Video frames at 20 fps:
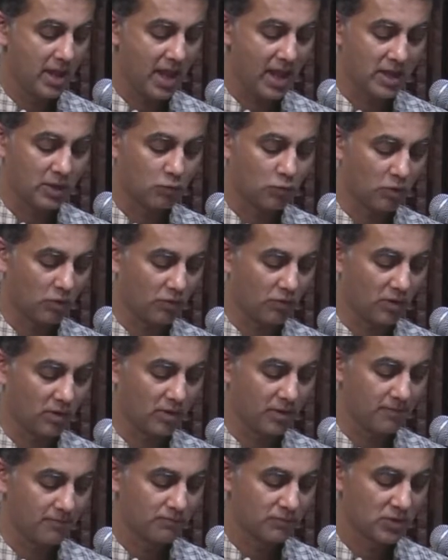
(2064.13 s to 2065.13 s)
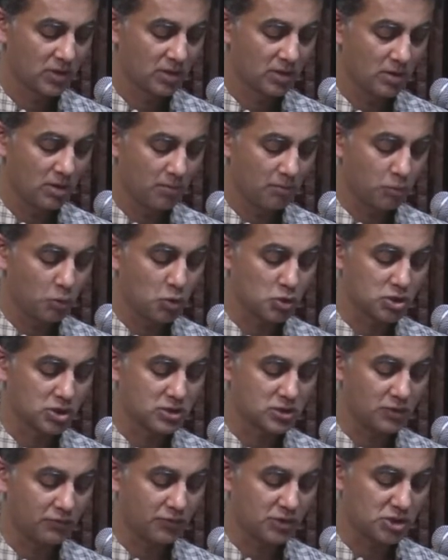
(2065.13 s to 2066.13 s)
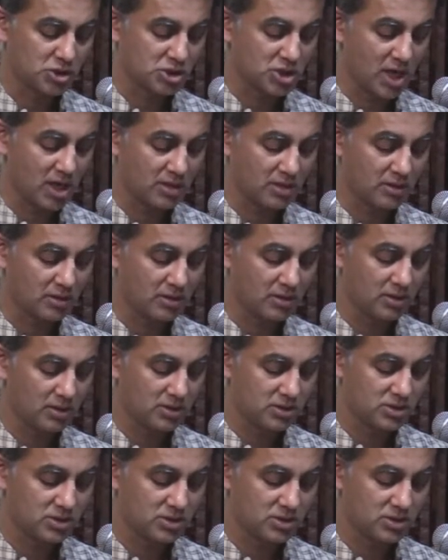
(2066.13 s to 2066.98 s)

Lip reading: and quiver, portions of his shattered